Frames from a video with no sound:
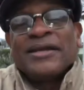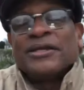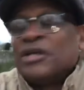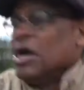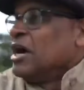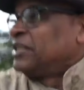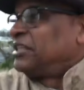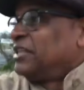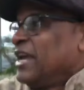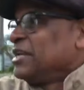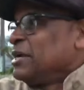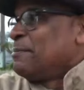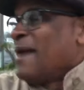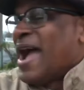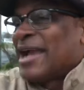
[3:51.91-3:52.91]
Good seeing
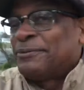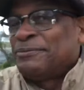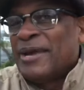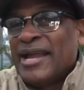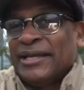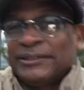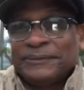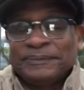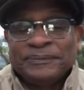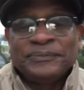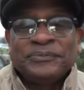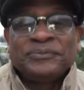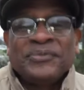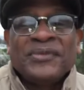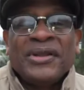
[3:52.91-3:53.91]
you back, man.
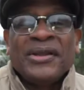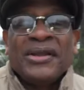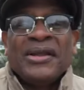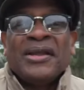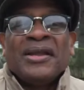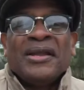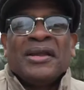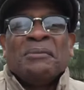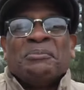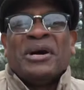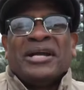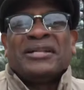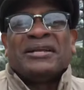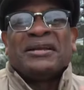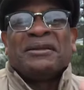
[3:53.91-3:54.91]

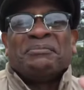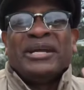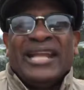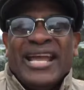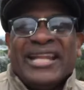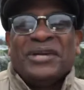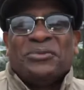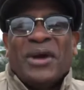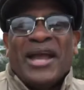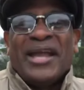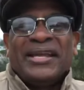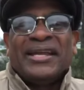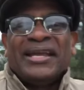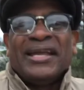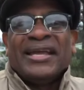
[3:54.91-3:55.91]
But
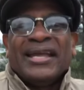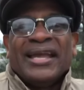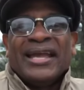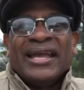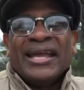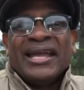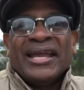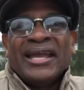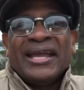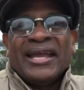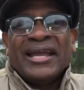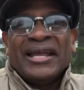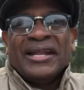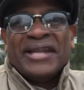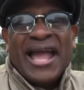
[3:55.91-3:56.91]
anyway,
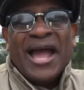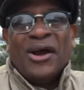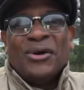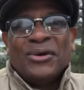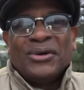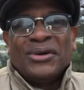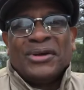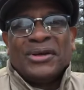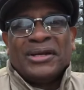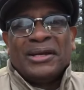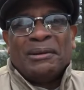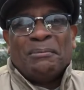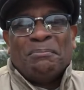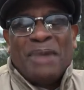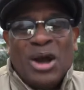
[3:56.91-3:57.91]
now,
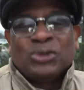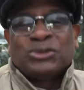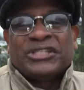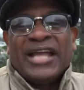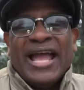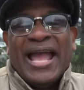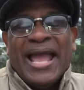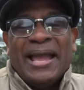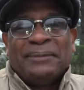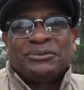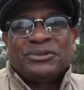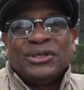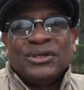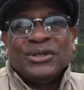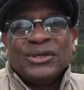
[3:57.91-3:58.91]
most
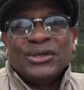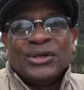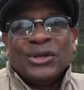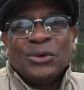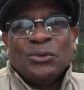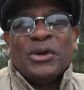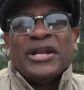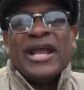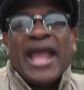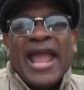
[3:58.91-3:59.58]
times when